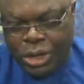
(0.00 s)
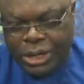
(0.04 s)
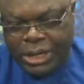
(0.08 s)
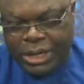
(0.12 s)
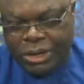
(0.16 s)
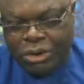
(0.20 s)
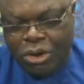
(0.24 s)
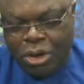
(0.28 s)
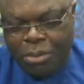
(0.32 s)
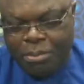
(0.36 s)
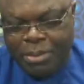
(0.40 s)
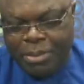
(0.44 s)
they
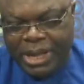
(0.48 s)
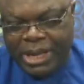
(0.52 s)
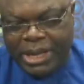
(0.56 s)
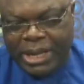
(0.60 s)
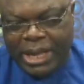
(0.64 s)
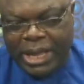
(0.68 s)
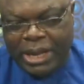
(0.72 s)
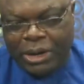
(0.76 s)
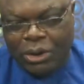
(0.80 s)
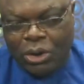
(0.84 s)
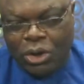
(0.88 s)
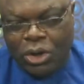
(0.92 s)
don't make
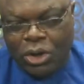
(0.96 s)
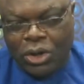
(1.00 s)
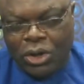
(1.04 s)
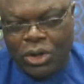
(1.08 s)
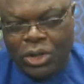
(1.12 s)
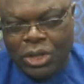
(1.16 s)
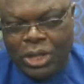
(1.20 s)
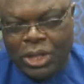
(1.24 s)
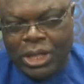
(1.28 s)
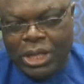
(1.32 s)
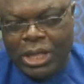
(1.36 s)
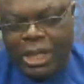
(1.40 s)
a law.
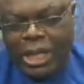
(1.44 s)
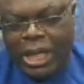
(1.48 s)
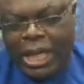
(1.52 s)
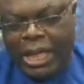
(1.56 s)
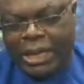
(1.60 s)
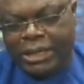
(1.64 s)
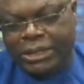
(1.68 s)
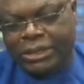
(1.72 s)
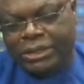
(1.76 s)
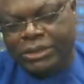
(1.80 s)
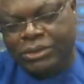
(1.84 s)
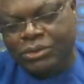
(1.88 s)

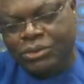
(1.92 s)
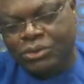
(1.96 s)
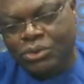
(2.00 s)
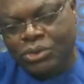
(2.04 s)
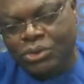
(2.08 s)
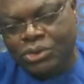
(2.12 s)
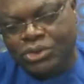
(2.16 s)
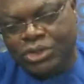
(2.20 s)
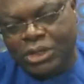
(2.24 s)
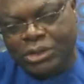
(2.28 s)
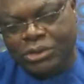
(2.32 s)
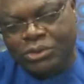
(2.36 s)
And you know
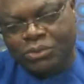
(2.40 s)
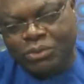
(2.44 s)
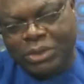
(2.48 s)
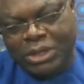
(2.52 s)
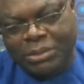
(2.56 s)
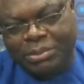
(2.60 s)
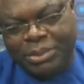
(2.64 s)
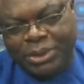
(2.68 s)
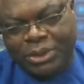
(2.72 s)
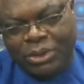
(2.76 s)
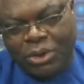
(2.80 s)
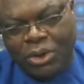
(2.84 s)
something way
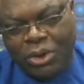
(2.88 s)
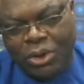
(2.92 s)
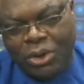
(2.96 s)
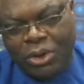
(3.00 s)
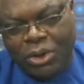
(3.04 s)
below.